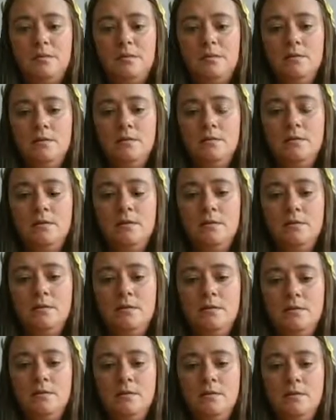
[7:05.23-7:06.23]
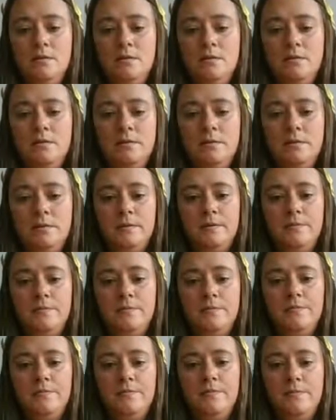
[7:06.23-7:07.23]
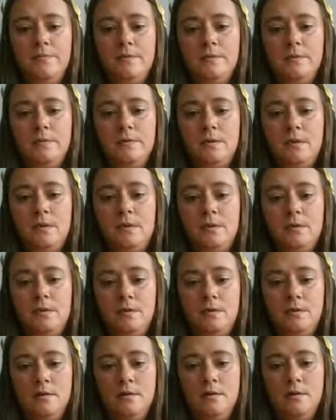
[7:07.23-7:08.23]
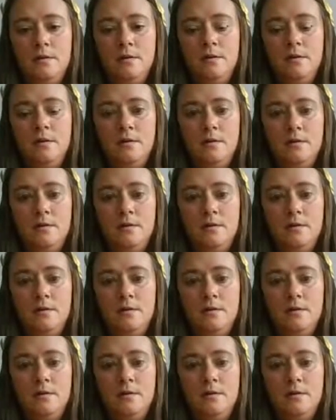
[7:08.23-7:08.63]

(no one is talking)